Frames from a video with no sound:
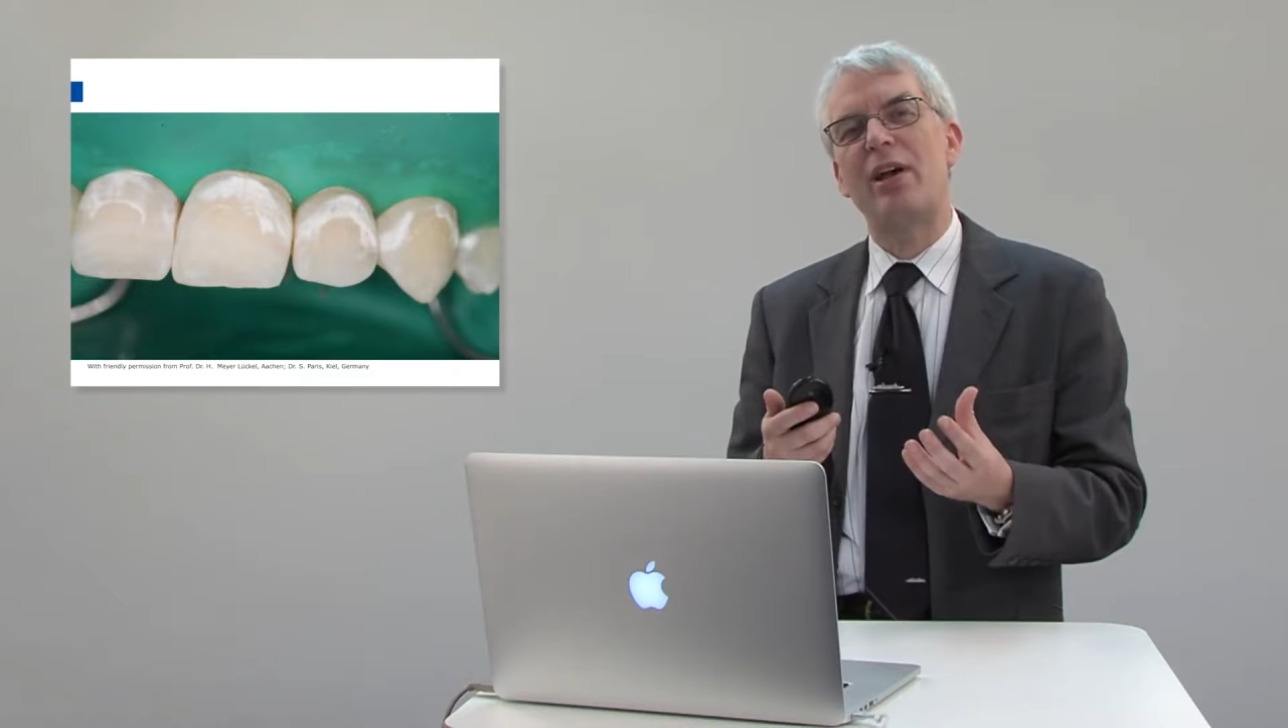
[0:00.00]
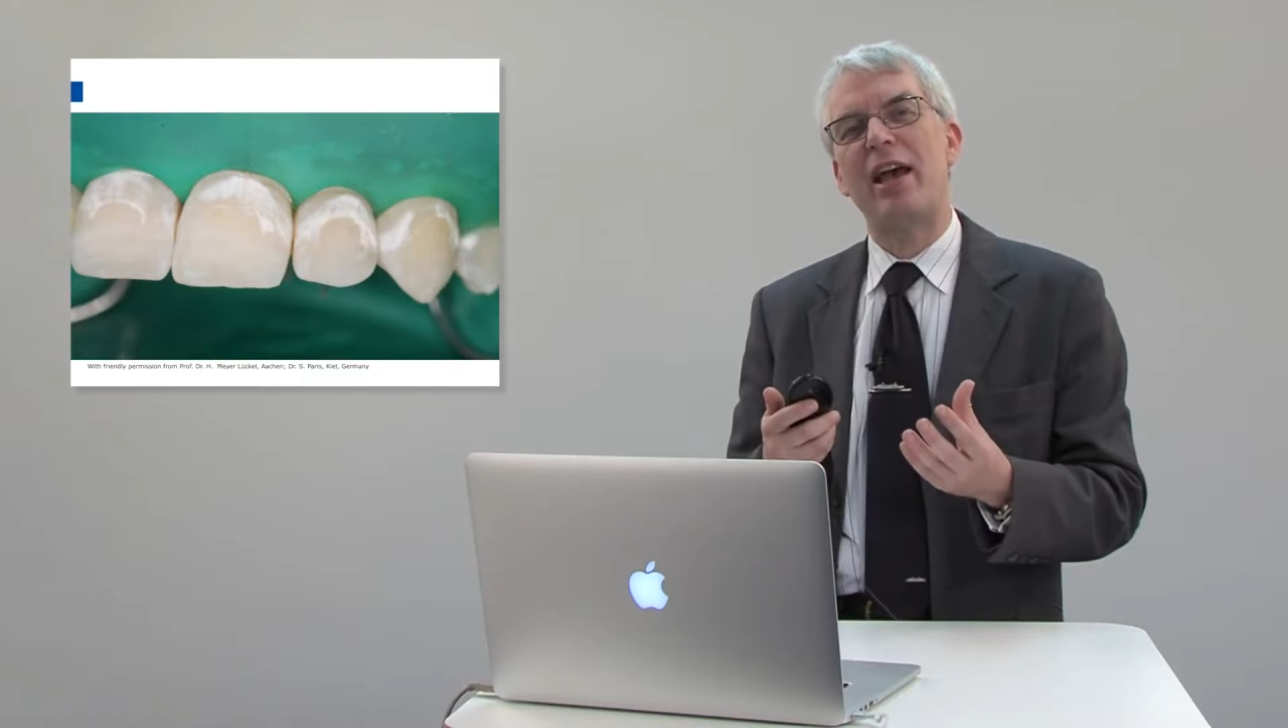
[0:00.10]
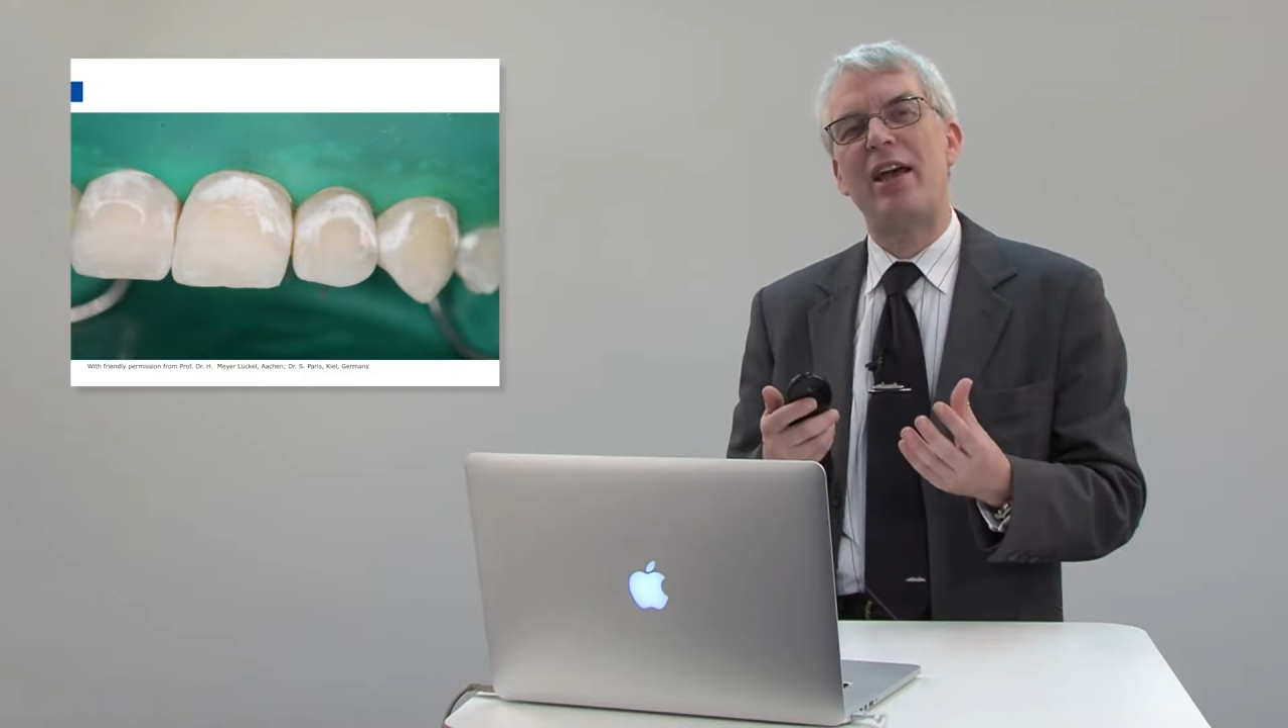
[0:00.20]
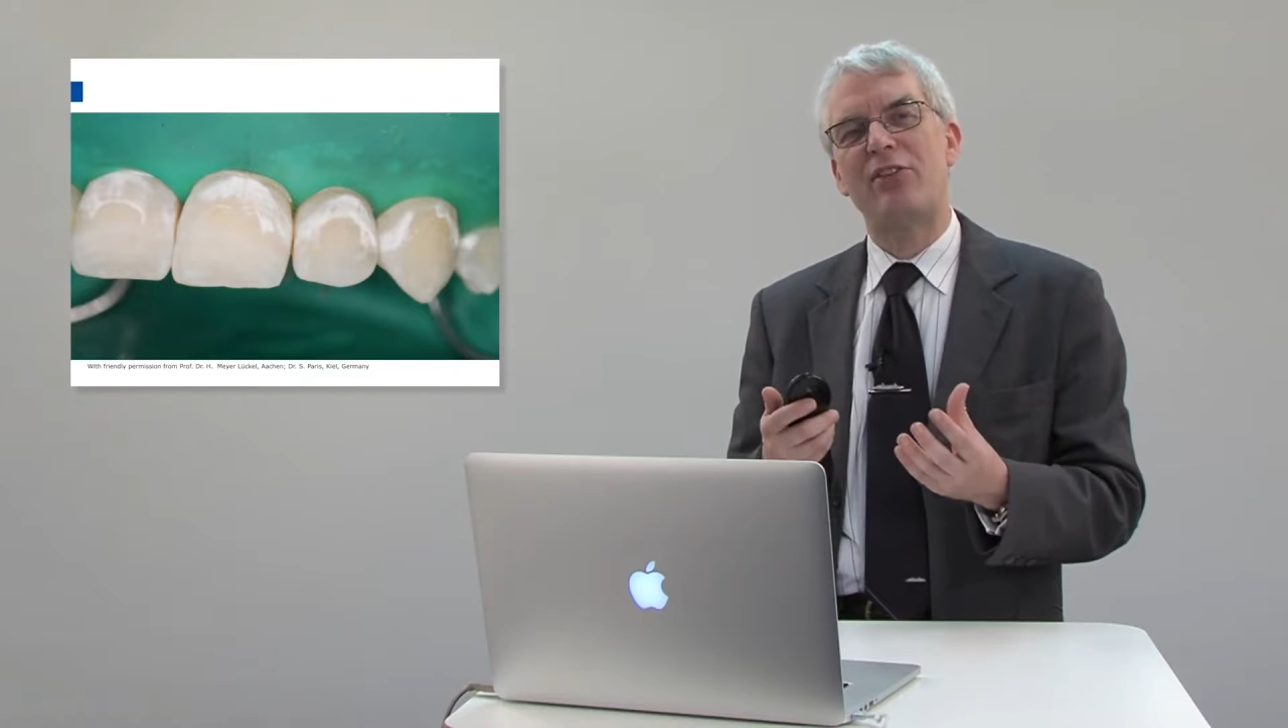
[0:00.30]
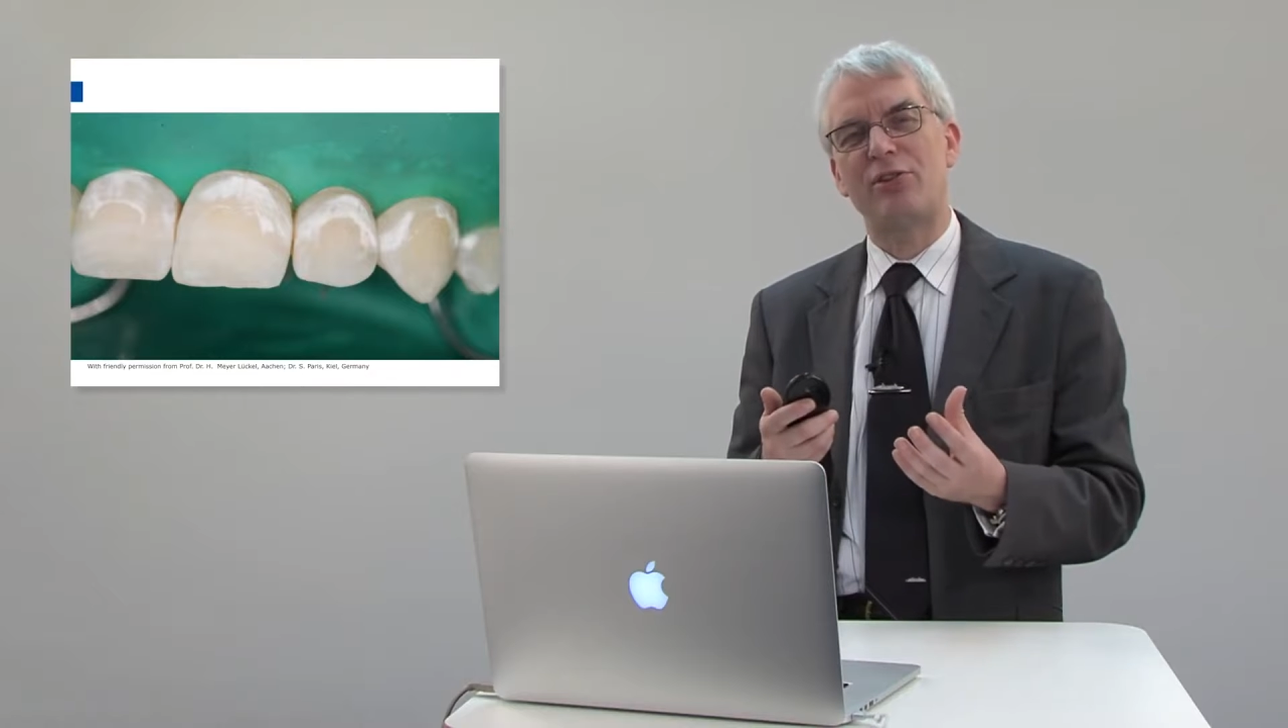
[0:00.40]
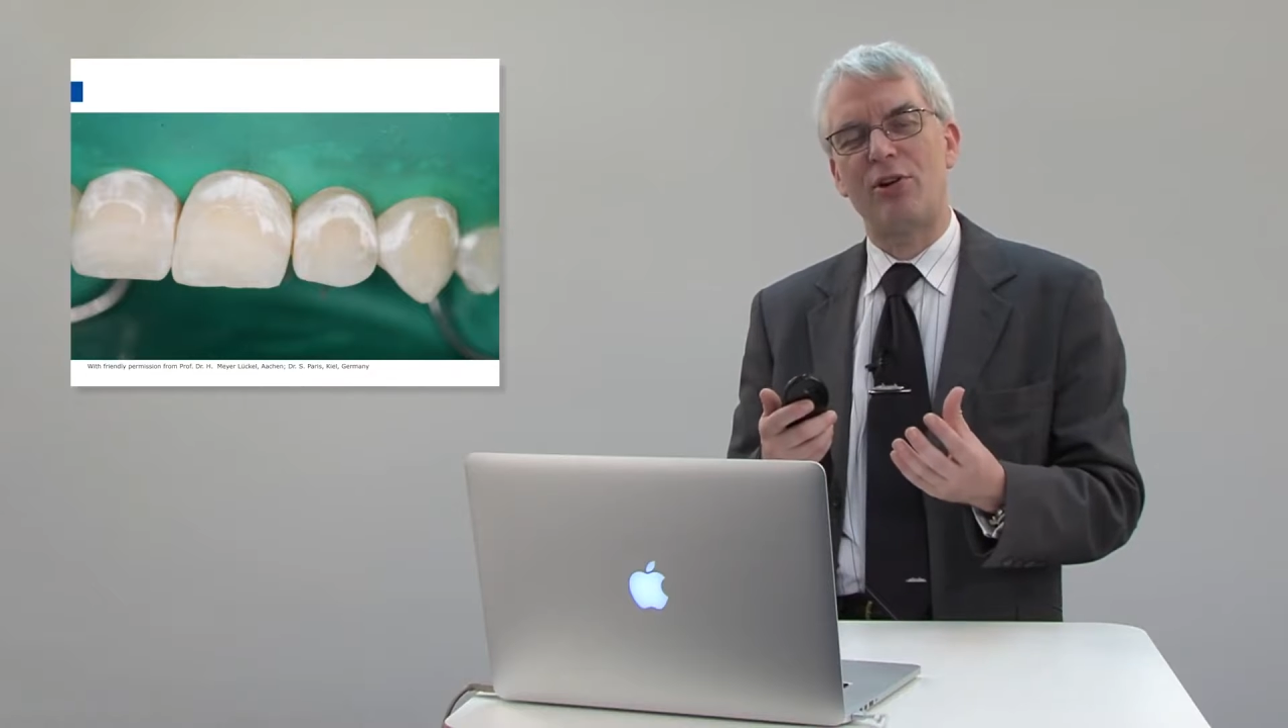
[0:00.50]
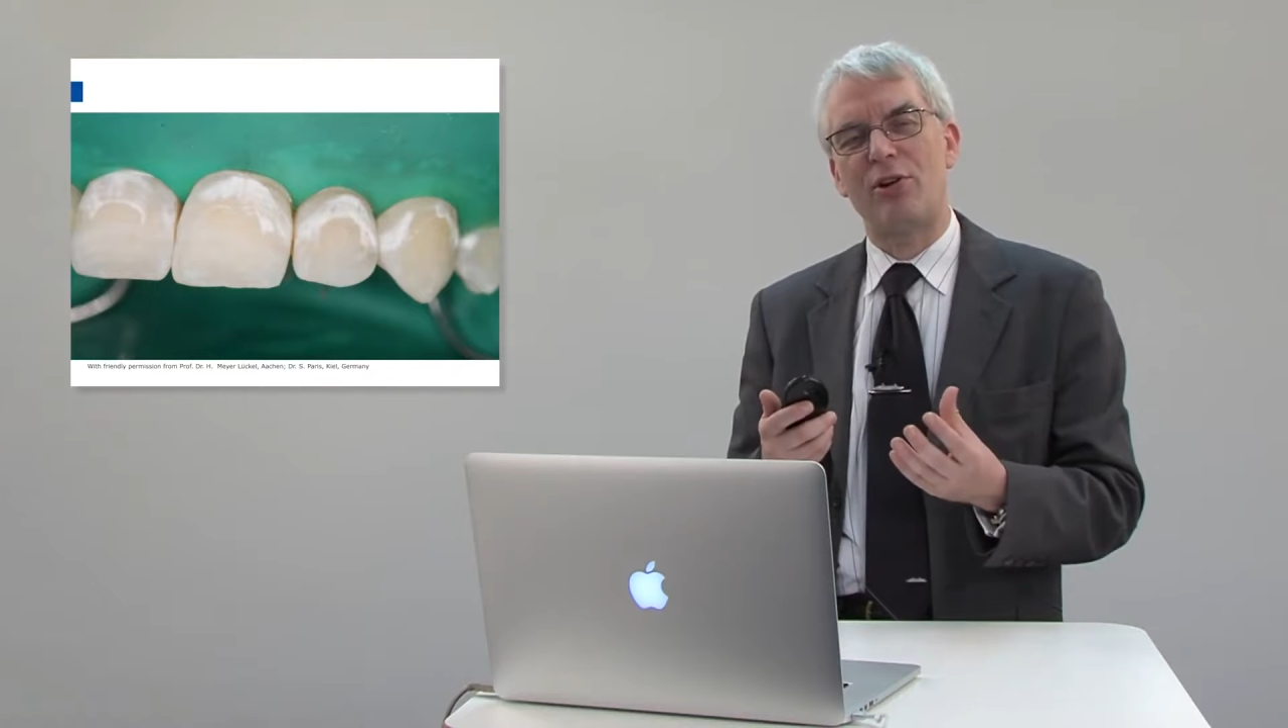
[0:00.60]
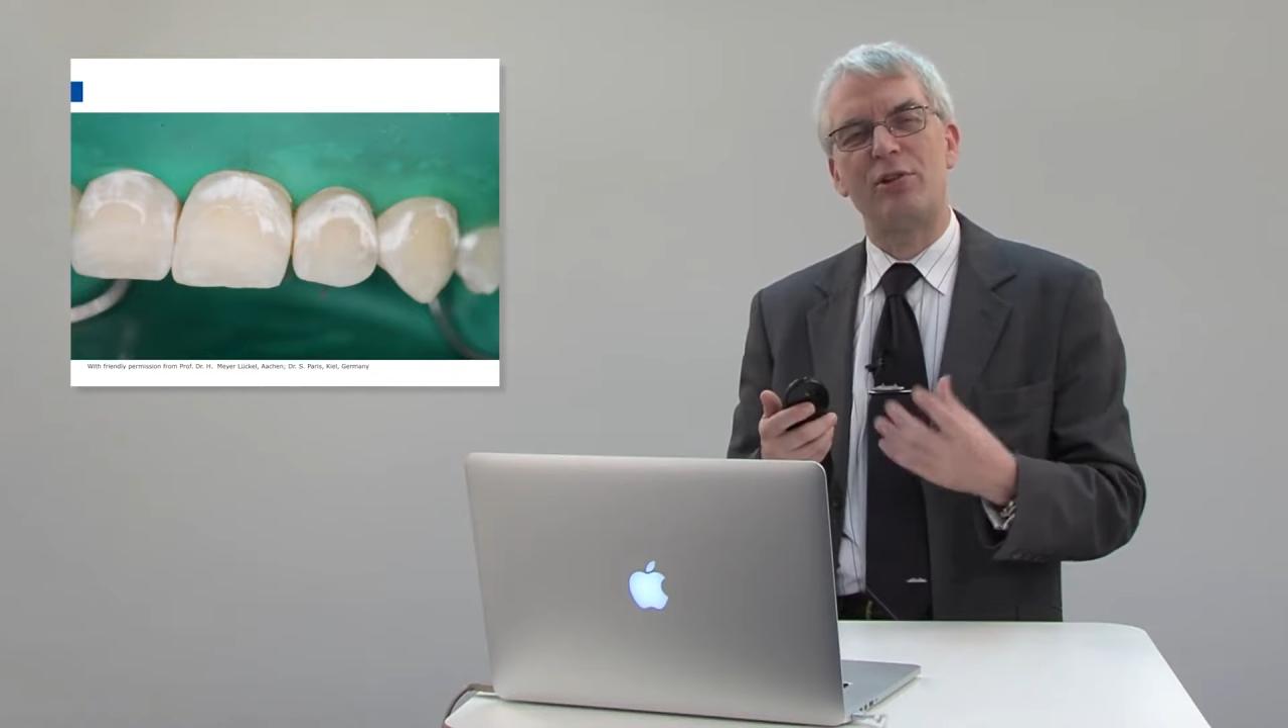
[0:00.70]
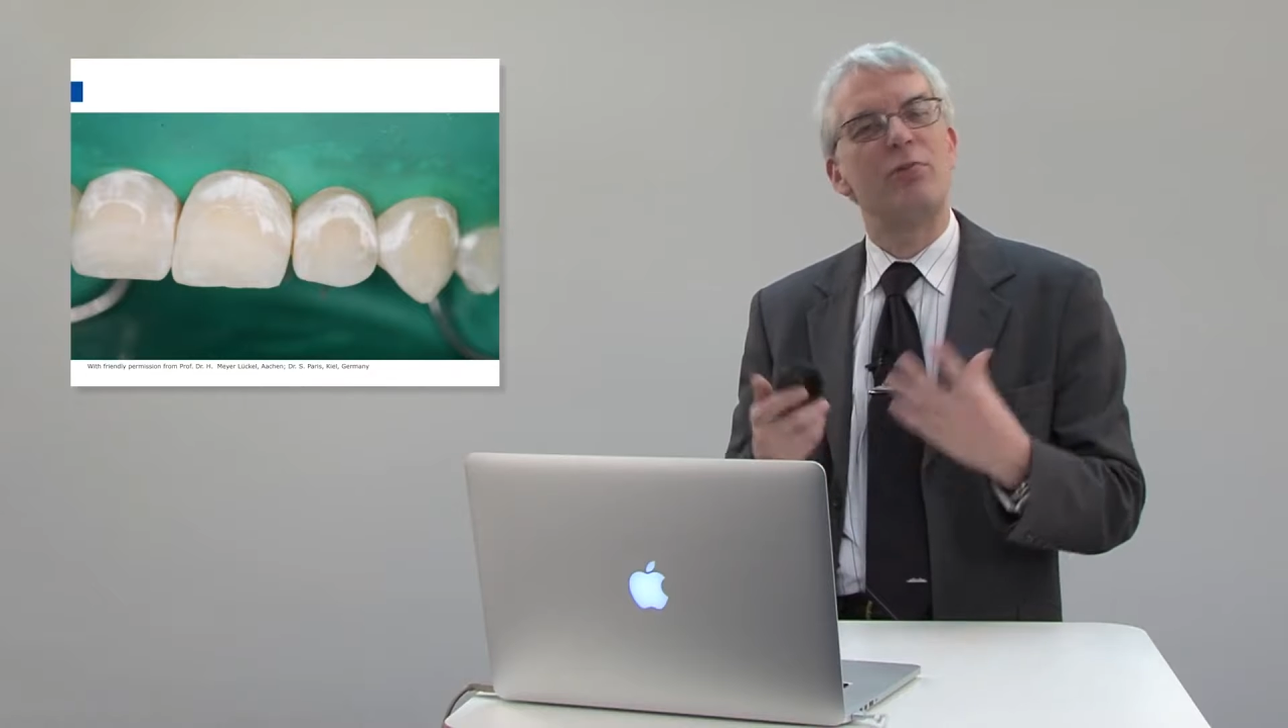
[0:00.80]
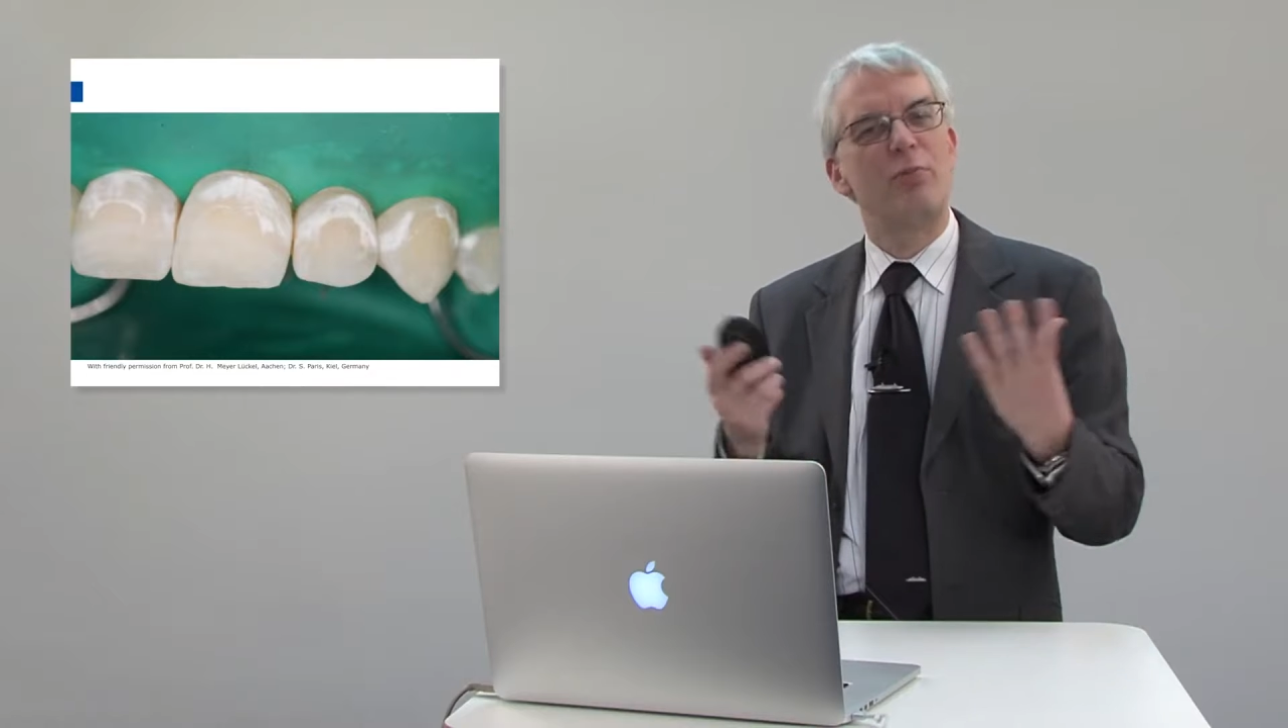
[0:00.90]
ethanol,